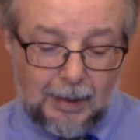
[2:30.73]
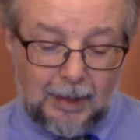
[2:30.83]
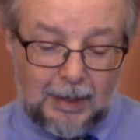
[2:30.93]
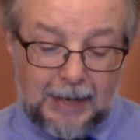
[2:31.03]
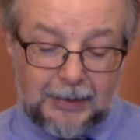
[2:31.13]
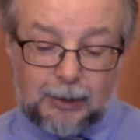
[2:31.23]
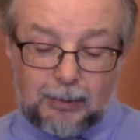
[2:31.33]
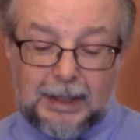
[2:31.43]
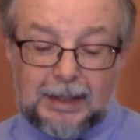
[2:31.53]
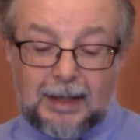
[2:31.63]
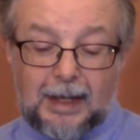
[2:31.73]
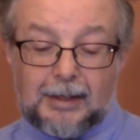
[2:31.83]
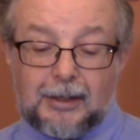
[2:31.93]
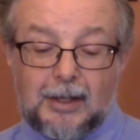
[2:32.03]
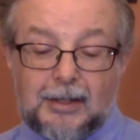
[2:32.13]
And the Green
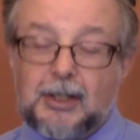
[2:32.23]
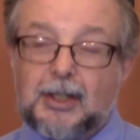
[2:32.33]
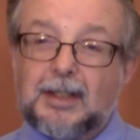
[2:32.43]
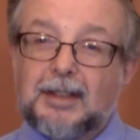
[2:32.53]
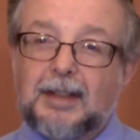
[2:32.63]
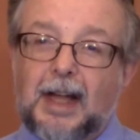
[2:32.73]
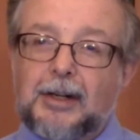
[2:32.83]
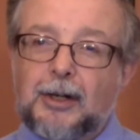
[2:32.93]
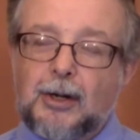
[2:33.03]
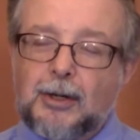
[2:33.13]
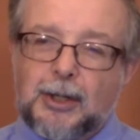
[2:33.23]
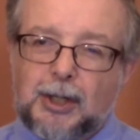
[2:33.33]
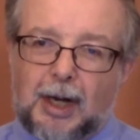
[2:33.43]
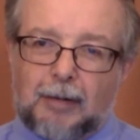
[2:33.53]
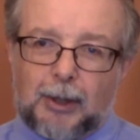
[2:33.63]
Lantern
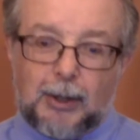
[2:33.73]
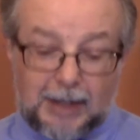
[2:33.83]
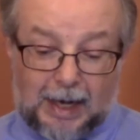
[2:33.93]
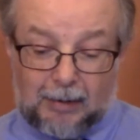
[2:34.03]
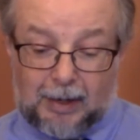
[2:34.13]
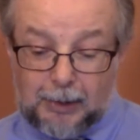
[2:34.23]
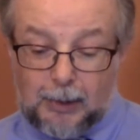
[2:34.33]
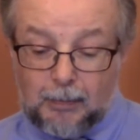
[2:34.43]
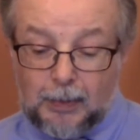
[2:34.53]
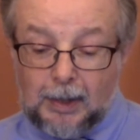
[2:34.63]
discovers, however,